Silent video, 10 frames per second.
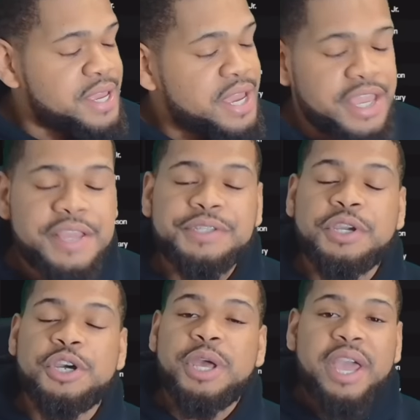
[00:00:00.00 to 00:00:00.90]

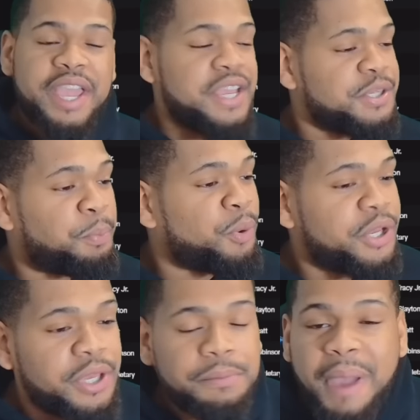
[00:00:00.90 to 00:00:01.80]
He's a pretty
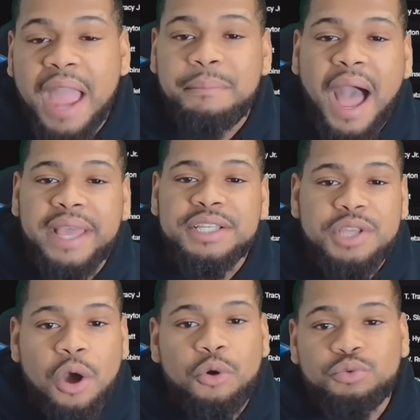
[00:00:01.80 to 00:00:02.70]
good back by his own